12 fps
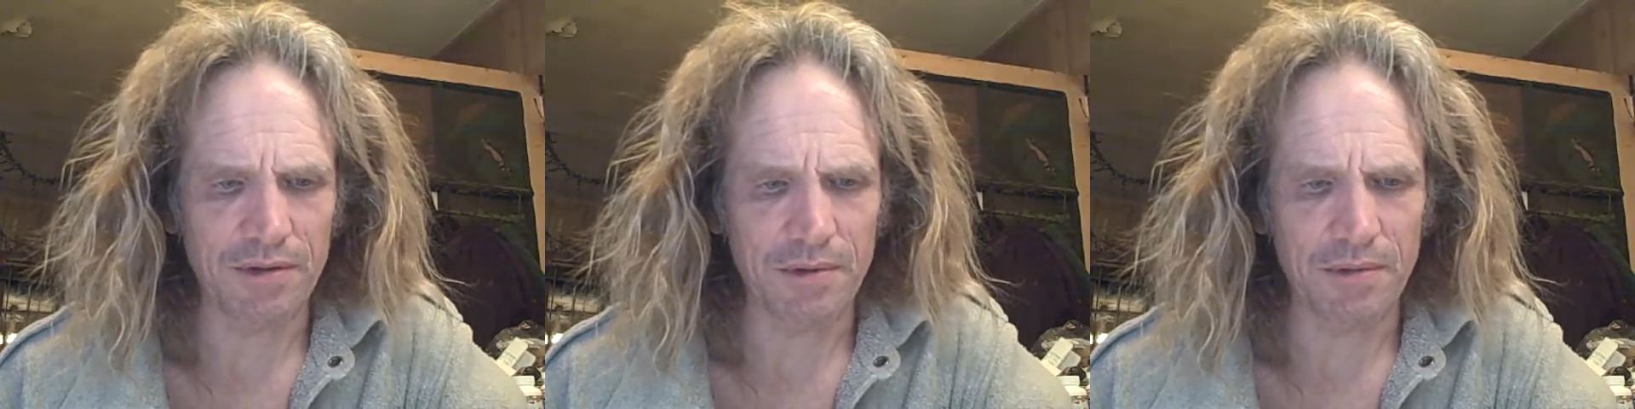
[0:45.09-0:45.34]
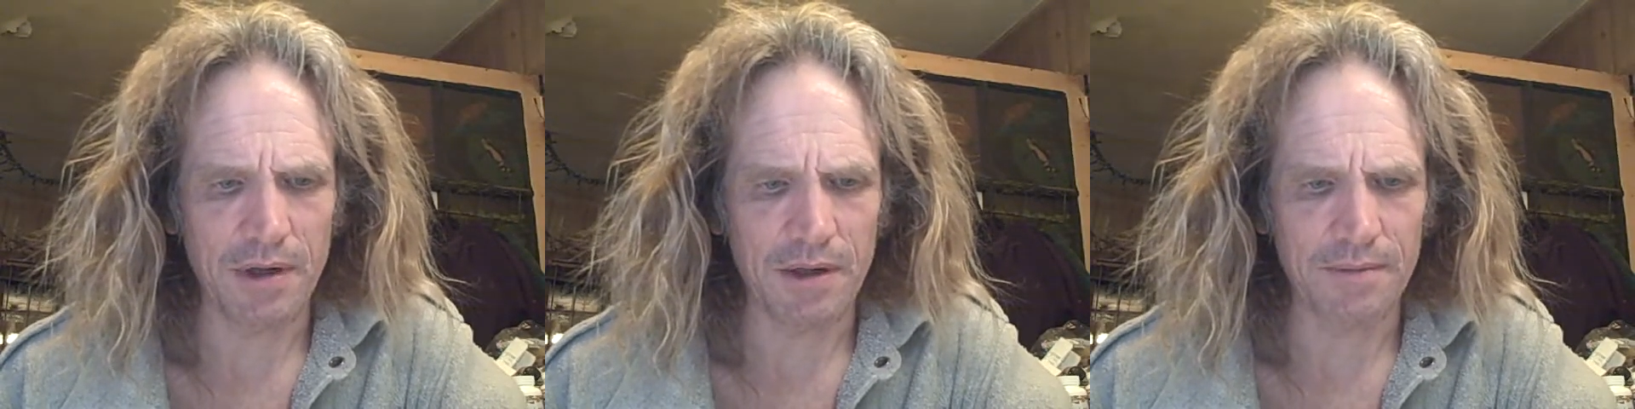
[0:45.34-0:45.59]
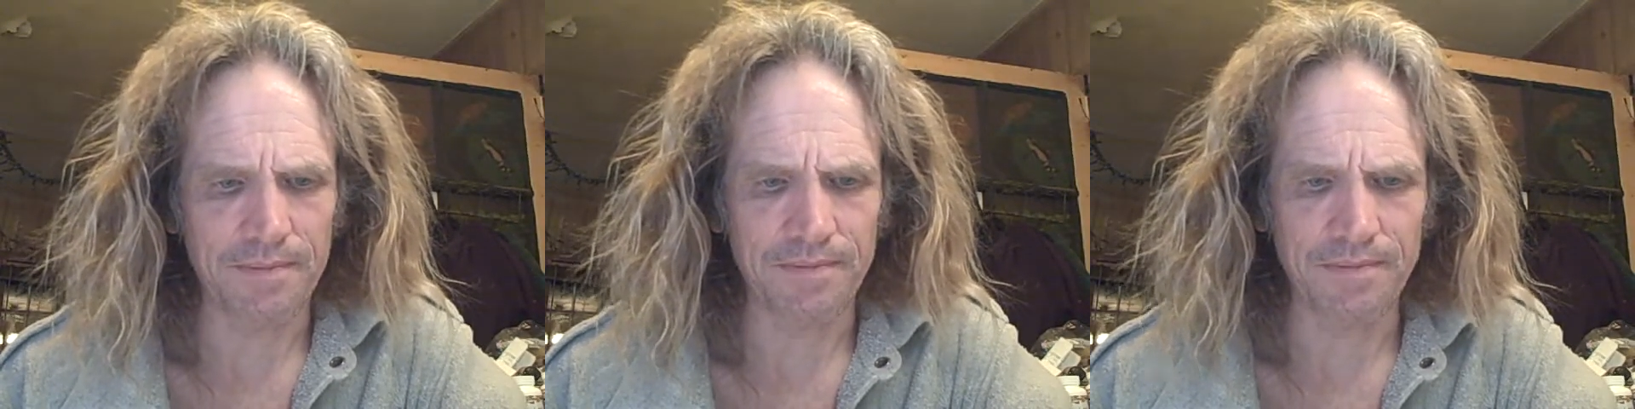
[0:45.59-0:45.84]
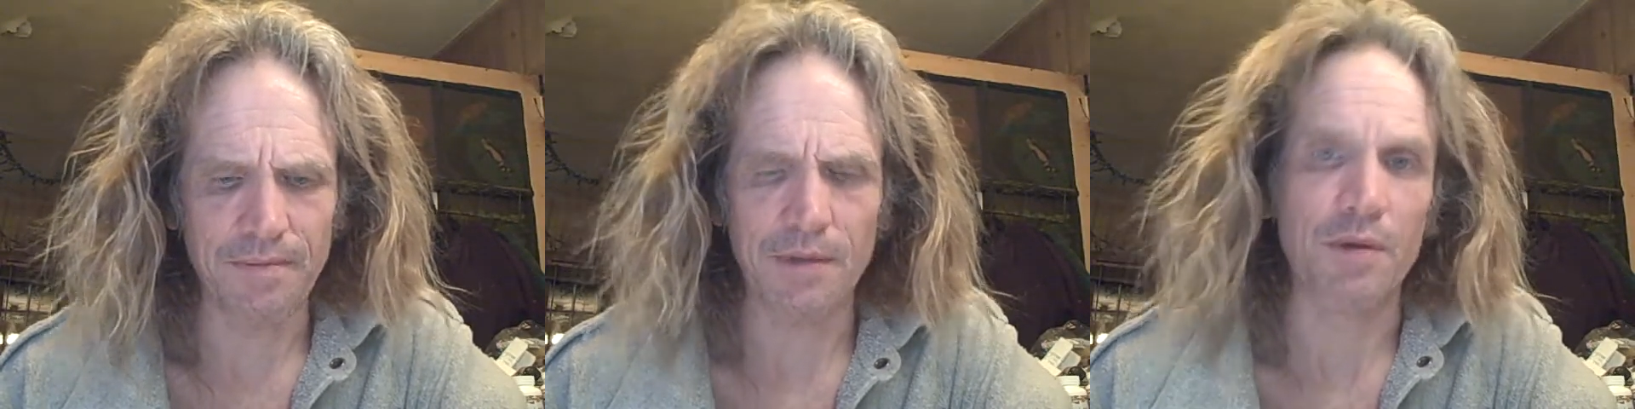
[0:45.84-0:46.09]
to
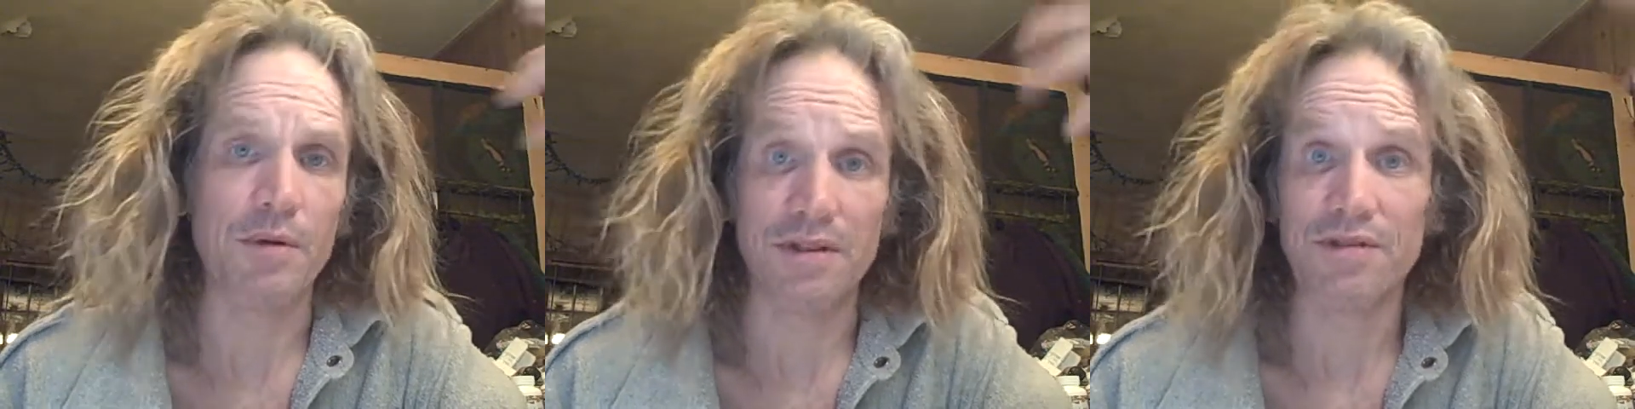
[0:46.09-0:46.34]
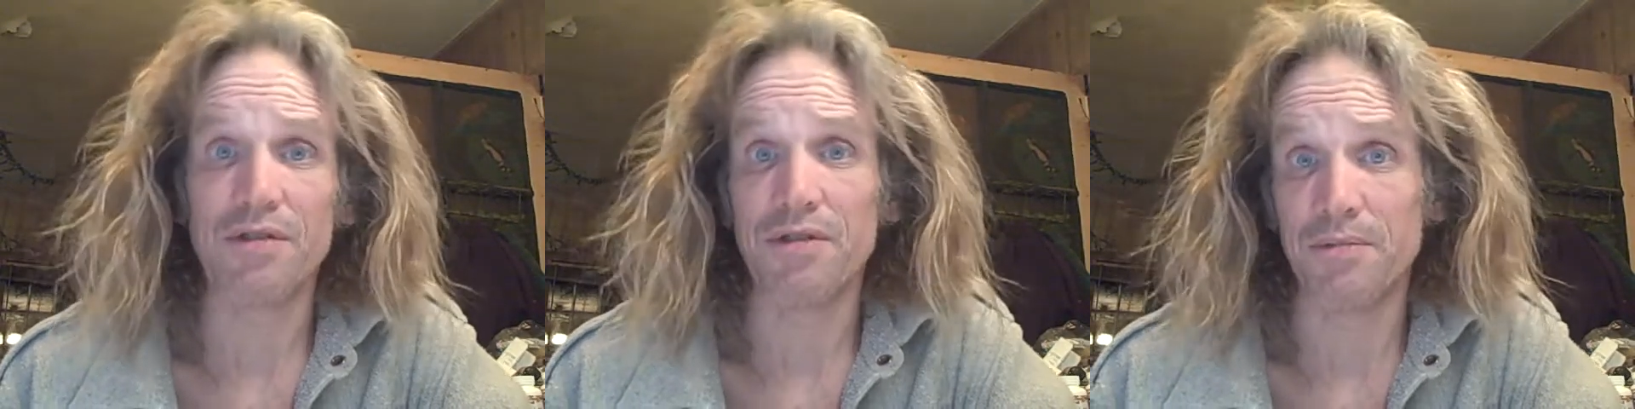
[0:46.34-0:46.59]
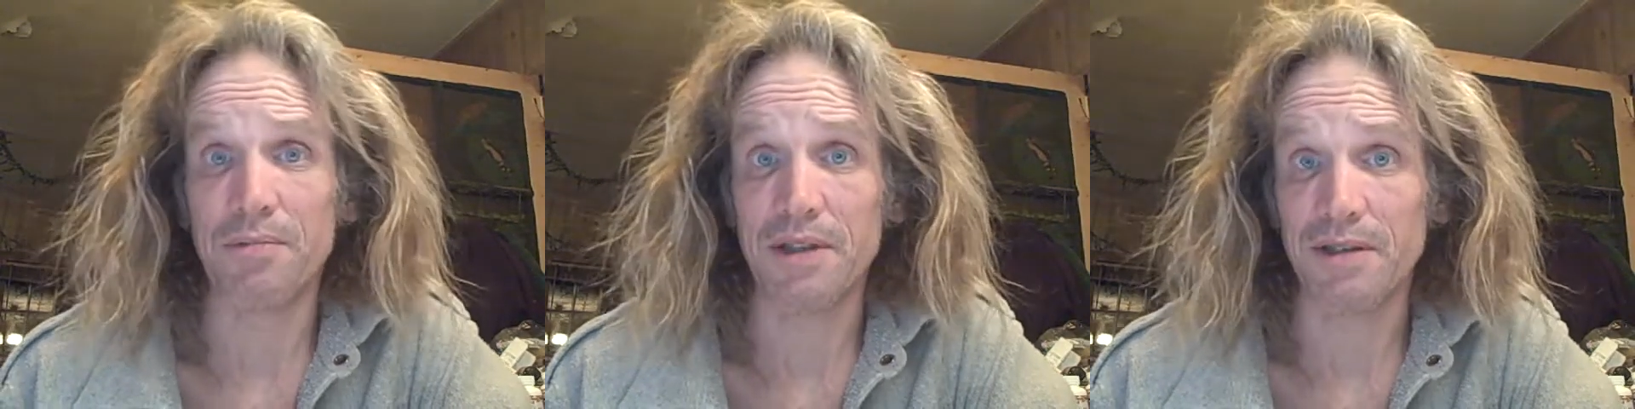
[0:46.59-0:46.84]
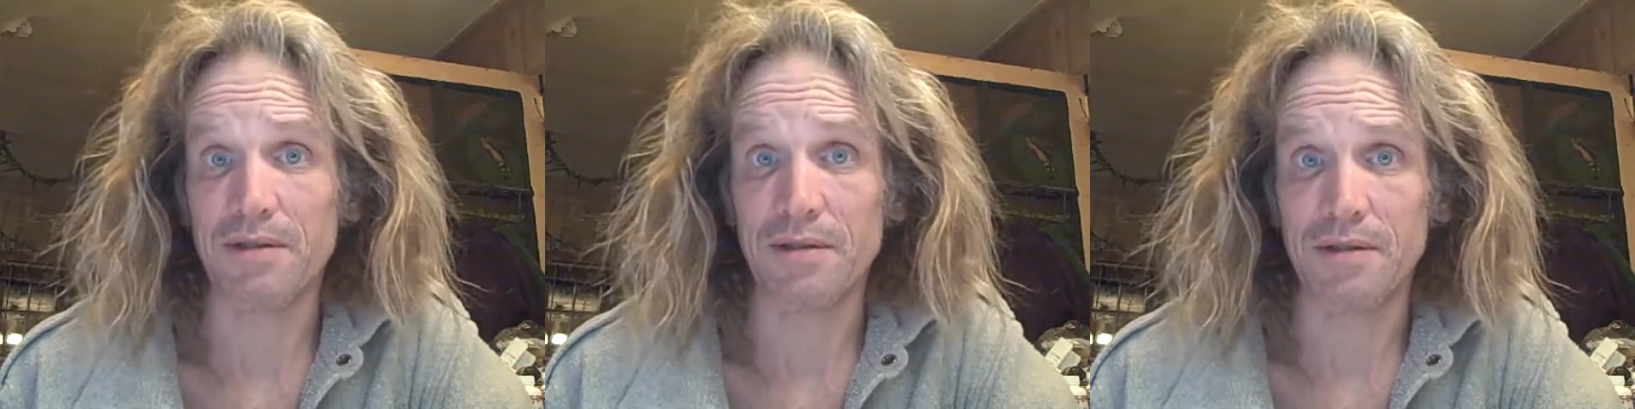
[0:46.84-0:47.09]
what's good
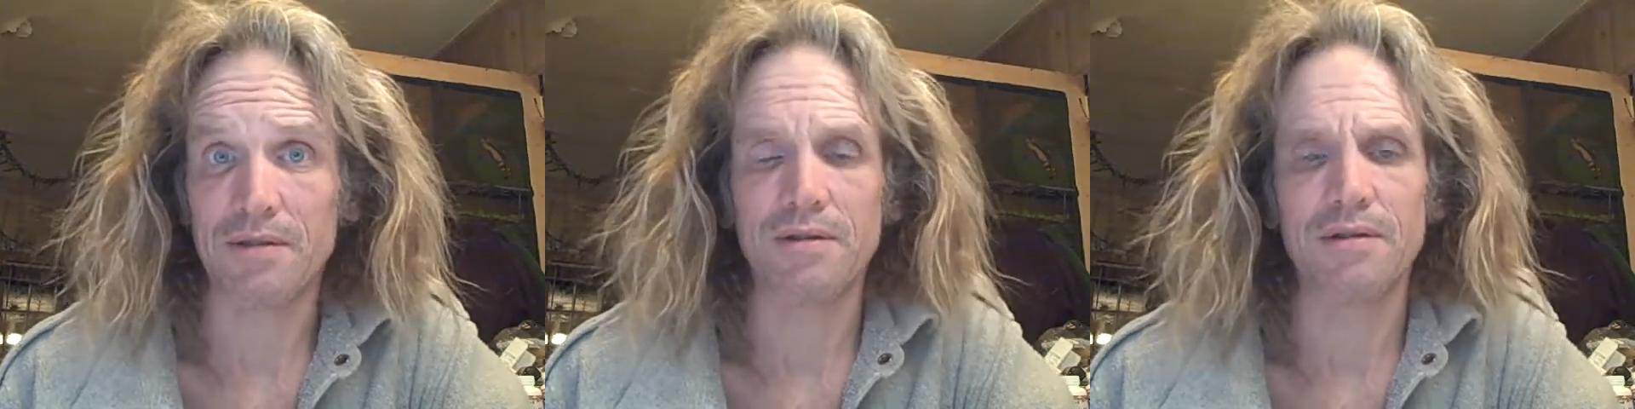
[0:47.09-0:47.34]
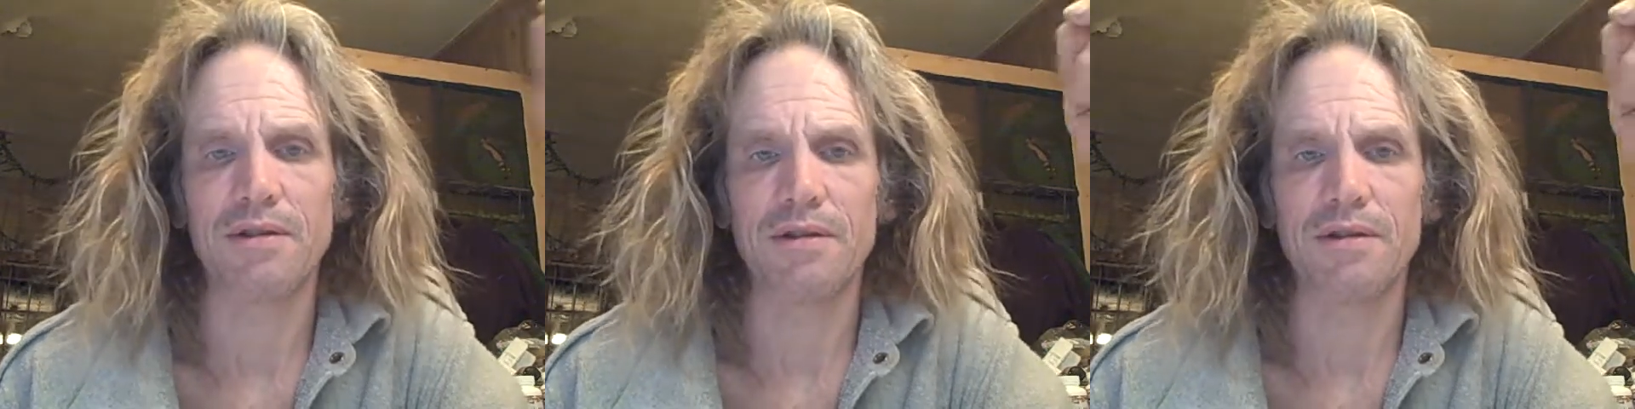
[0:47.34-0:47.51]
business,